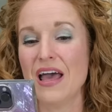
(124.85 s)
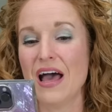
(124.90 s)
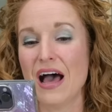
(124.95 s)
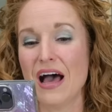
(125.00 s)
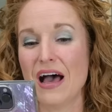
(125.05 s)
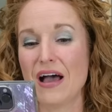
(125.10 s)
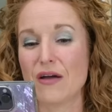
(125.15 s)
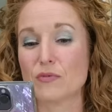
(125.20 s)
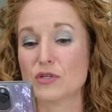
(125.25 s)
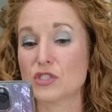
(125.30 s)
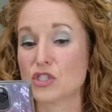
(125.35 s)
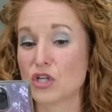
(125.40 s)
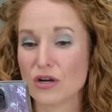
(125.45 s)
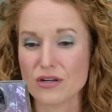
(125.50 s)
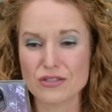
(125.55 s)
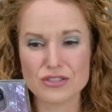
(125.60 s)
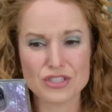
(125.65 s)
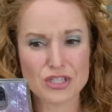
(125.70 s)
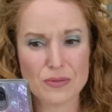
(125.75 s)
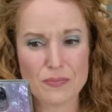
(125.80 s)
Uh,
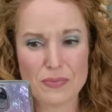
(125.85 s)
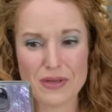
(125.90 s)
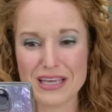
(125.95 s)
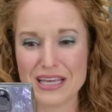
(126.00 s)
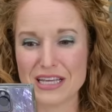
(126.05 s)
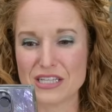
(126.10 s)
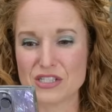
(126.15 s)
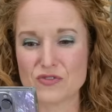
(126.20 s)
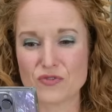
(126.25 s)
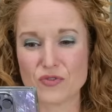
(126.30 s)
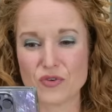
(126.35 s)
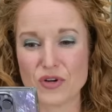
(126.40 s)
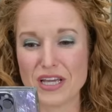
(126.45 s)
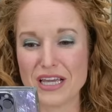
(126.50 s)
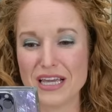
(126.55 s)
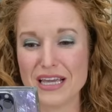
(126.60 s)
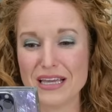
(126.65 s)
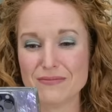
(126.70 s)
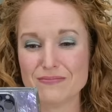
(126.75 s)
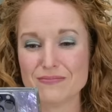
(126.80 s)
return shipping is
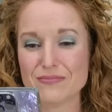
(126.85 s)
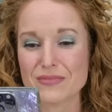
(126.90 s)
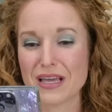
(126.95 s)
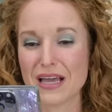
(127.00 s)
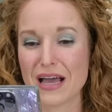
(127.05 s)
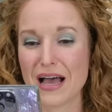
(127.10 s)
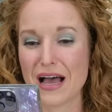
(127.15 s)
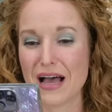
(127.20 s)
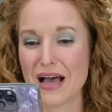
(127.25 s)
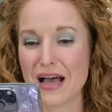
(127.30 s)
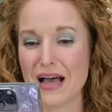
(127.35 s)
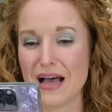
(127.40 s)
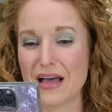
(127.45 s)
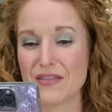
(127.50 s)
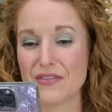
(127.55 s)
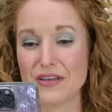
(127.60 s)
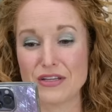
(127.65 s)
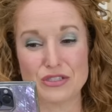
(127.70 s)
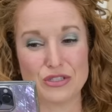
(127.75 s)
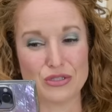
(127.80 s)
free. Uh,
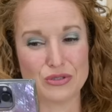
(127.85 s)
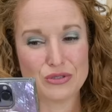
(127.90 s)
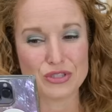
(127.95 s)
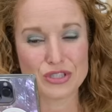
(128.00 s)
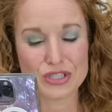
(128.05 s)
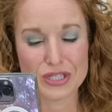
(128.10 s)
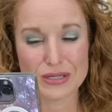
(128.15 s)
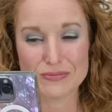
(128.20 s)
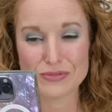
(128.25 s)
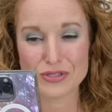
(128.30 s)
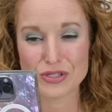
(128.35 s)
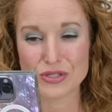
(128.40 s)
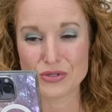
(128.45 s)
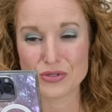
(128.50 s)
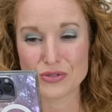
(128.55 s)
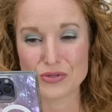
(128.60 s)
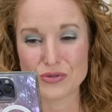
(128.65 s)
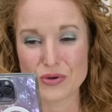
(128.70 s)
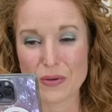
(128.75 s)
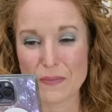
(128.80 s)
they do ship
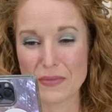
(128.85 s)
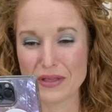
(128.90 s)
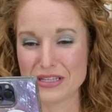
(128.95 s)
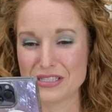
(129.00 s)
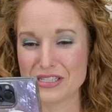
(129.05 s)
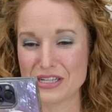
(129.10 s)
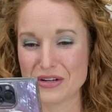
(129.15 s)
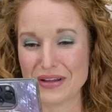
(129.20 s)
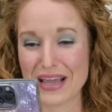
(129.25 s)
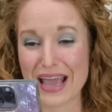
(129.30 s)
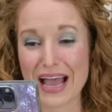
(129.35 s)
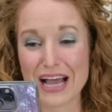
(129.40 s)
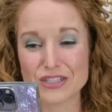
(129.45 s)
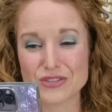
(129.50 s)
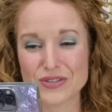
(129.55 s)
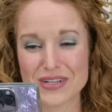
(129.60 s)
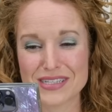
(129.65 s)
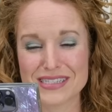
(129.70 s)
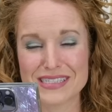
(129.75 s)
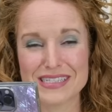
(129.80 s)
to military
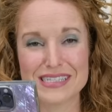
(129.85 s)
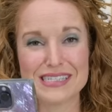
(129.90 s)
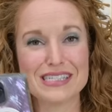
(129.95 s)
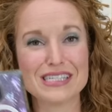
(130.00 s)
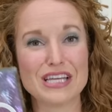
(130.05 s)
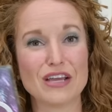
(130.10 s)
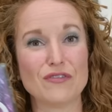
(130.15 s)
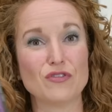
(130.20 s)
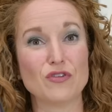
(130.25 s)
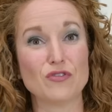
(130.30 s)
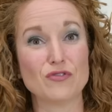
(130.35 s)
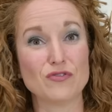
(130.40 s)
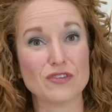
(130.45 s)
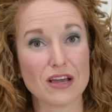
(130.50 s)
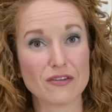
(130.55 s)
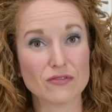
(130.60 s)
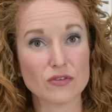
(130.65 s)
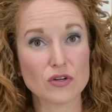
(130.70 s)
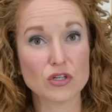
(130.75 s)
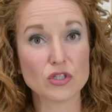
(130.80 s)
addresses. If you've
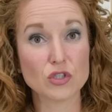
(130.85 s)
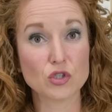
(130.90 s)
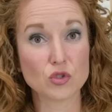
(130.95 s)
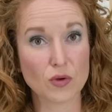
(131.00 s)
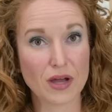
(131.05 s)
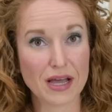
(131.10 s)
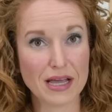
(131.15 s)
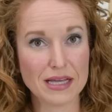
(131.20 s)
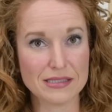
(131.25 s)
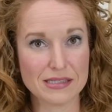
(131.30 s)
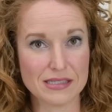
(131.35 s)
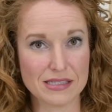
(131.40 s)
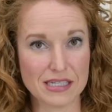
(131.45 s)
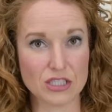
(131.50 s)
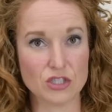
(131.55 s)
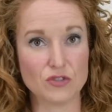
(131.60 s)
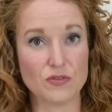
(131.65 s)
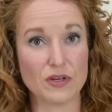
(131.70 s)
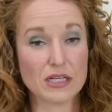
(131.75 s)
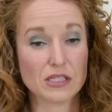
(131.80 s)
never tried
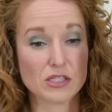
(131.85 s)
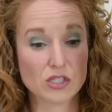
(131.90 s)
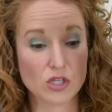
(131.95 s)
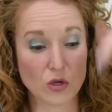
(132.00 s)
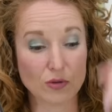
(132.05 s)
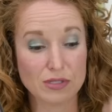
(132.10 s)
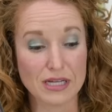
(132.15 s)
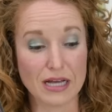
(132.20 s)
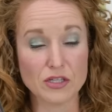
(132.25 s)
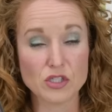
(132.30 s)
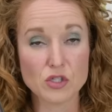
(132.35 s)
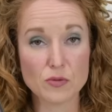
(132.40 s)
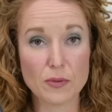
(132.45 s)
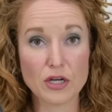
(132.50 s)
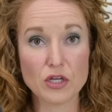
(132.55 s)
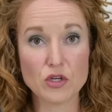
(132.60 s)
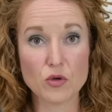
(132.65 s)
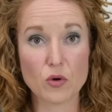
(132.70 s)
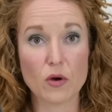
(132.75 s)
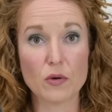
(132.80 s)
Stitch Fix, go down to my
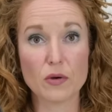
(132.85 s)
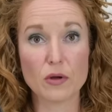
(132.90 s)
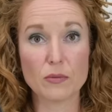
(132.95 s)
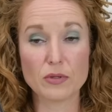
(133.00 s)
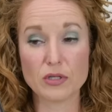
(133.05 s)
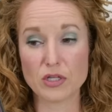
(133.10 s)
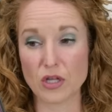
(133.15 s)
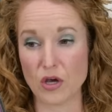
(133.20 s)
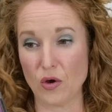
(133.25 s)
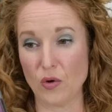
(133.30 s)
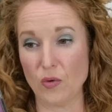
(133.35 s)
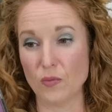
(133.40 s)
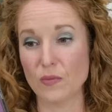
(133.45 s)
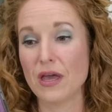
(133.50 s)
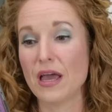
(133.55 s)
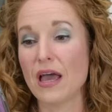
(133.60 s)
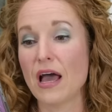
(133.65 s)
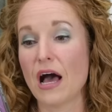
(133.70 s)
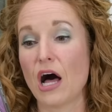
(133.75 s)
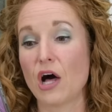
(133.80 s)
U R L below.
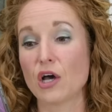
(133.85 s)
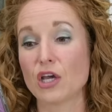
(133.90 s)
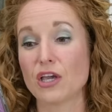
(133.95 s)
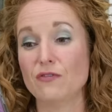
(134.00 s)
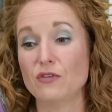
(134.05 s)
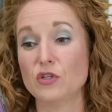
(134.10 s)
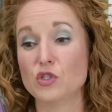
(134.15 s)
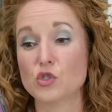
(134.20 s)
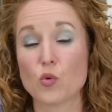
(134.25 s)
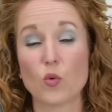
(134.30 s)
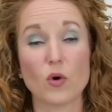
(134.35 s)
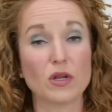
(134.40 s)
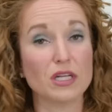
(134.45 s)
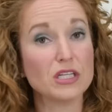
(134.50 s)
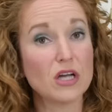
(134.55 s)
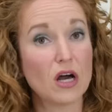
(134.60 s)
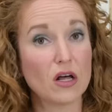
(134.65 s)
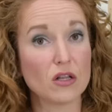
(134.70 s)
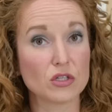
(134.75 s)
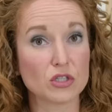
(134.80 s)
I'll give you twenty
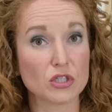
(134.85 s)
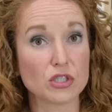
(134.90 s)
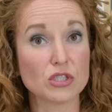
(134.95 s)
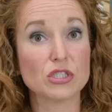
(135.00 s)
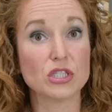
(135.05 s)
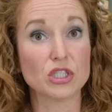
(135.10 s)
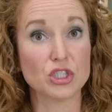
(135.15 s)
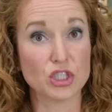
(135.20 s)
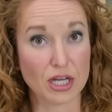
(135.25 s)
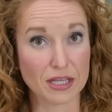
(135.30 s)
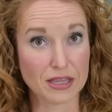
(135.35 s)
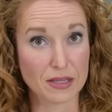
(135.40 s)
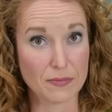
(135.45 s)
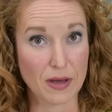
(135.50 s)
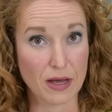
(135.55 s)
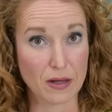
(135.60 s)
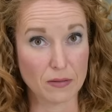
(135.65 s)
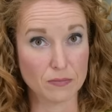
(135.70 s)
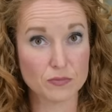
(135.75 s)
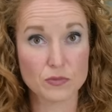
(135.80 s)
dollars to check them
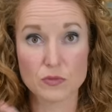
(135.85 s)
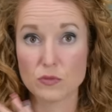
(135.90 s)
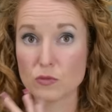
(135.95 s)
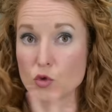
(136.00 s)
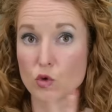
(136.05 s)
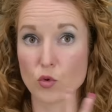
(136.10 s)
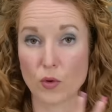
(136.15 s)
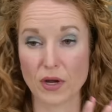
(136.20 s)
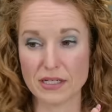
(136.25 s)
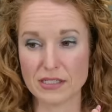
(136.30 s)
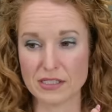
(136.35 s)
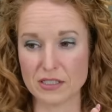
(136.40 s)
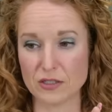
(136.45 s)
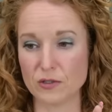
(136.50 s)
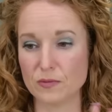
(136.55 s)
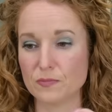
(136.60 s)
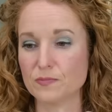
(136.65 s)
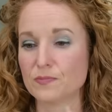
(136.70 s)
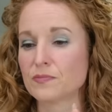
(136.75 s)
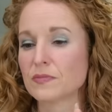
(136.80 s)
out. Great
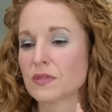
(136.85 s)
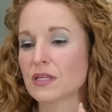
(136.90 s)
deal.